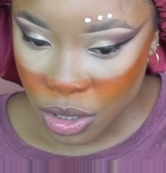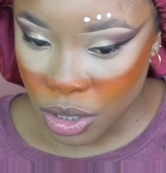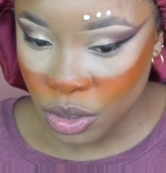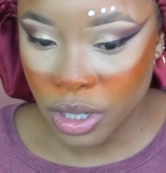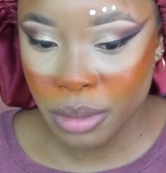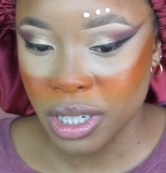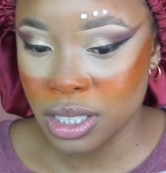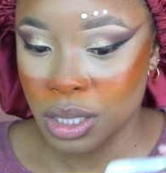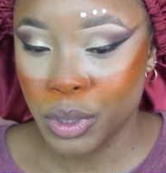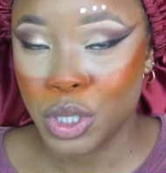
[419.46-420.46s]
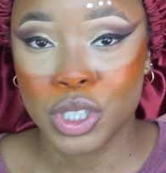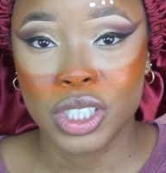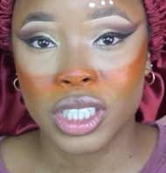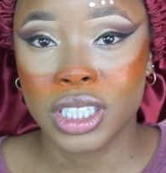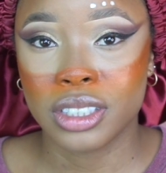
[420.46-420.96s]
Y'all know
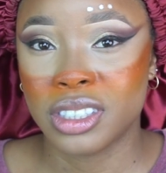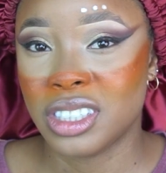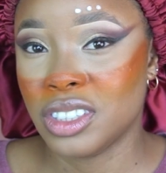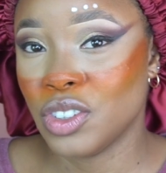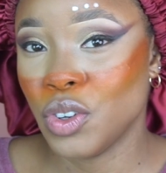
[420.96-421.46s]
emancipation look is,